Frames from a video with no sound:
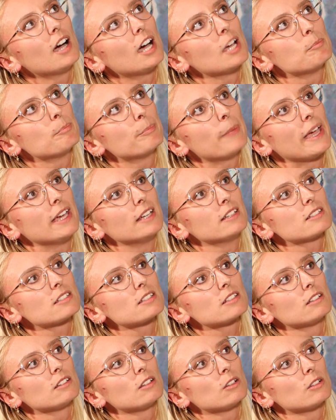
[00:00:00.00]
I
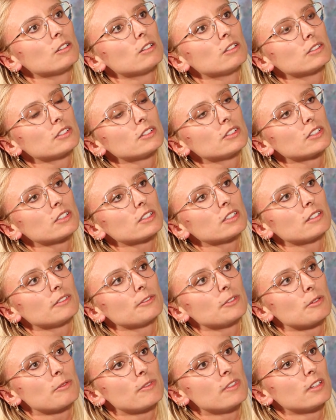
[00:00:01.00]
paint a lot
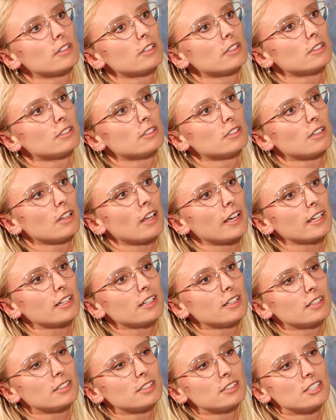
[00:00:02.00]
with the
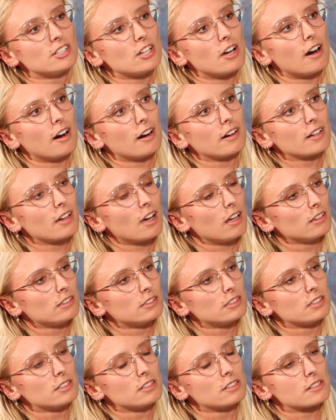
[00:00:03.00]
like dark
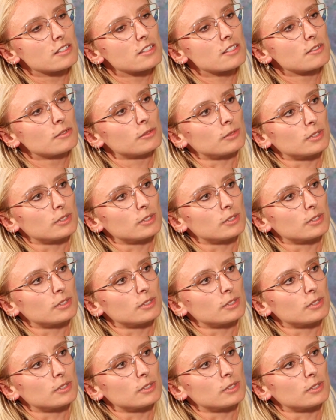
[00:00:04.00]
colors.